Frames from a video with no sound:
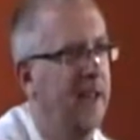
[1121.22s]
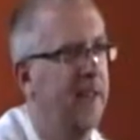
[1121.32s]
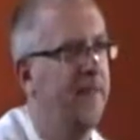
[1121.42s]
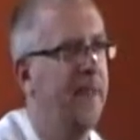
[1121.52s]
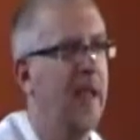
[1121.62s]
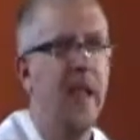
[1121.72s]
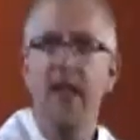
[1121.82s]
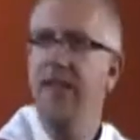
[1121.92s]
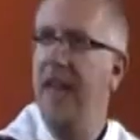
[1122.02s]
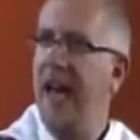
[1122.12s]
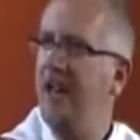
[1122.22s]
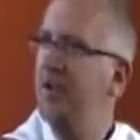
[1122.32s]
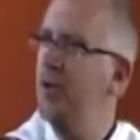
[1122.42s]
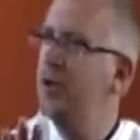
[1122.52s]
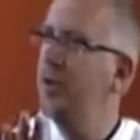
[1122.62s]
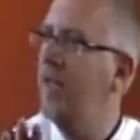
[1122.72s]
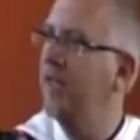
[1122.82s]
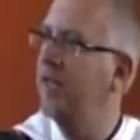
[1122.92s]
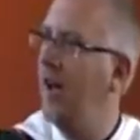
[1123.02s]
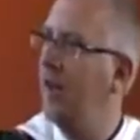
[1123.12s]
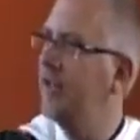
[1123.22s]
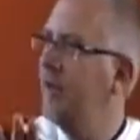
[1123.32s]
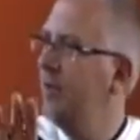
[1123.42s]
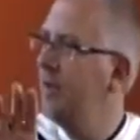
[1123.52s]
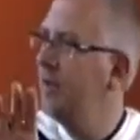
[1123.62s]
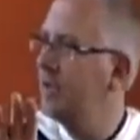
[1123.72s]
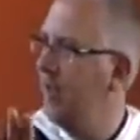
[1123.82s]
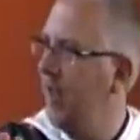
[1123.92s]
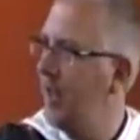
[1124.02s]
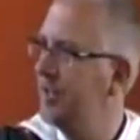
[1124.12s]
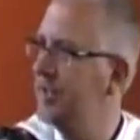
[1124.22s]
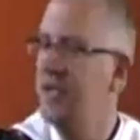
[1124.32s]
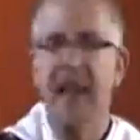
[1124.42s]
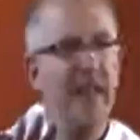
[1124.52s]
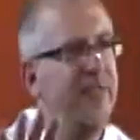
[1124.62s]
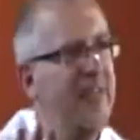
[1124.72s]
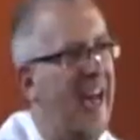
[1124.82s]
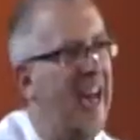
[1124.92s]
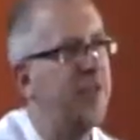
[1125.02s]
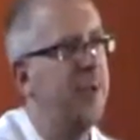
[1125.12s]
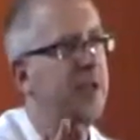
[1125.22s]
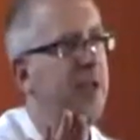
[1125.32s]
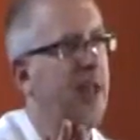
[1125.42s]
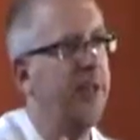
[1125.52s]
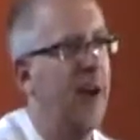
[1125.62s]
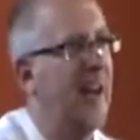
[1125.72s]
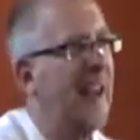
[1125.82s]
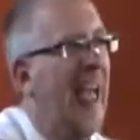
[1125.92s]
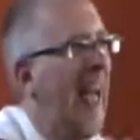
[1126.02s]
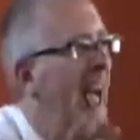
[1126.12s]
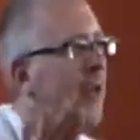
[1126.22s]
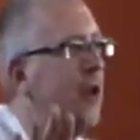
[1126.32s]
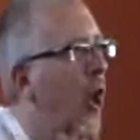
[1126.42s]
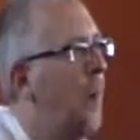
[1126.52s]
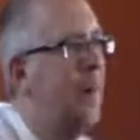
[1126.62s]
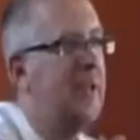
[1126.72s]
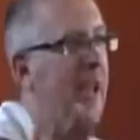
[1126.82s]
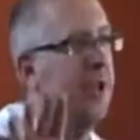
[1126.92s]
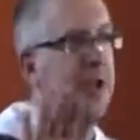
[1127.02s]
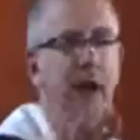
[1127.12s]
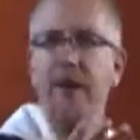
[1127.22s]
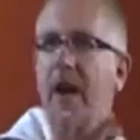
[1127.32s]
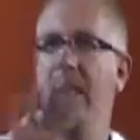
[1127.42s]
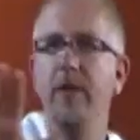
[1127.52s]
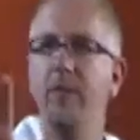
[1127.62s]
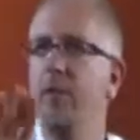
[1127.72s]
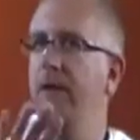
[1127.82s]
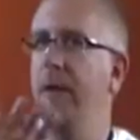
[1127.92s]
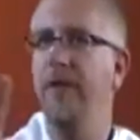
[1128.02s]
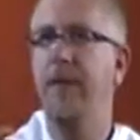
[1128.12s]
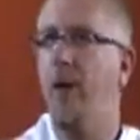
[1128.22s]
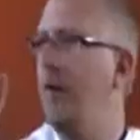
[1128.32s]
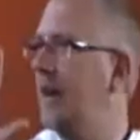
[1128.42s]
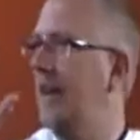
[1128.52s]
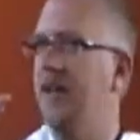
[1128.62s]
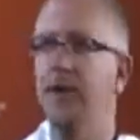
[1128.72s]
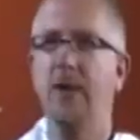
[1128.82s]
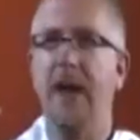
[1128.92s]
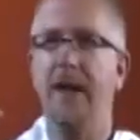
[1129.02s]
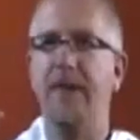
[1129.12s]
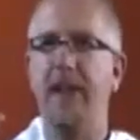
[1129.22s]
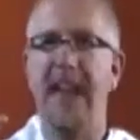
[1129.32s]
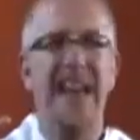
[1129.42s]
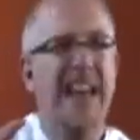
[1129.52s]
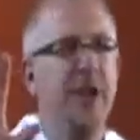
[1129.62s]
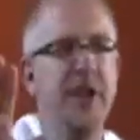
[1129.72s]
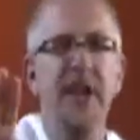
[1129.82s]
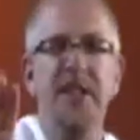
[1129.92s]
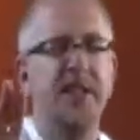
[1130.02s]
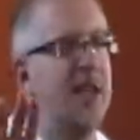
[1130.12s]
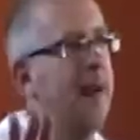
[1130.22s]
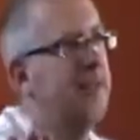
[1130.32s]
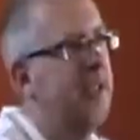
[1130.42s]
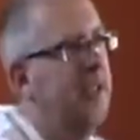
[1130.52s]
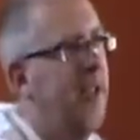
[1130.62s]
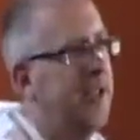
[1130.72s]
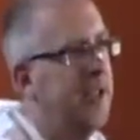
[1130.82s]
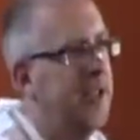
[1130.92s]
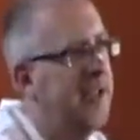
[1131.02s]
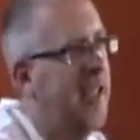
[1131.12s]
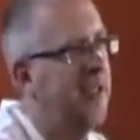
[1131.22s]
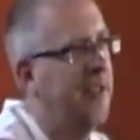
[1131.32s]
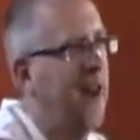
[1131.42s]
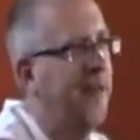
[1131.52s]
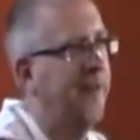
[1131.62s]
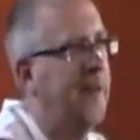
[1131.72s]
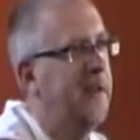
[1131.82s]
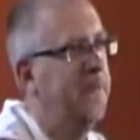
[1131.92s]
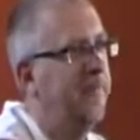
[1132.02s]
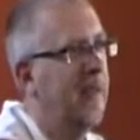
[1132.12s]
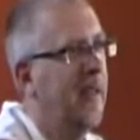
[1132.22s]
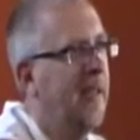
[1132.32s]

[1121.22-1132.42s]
dead. That which they thought was lost. That which they thought had no potential of ever moving forward in new life again. Jesus comes and touches that coffin.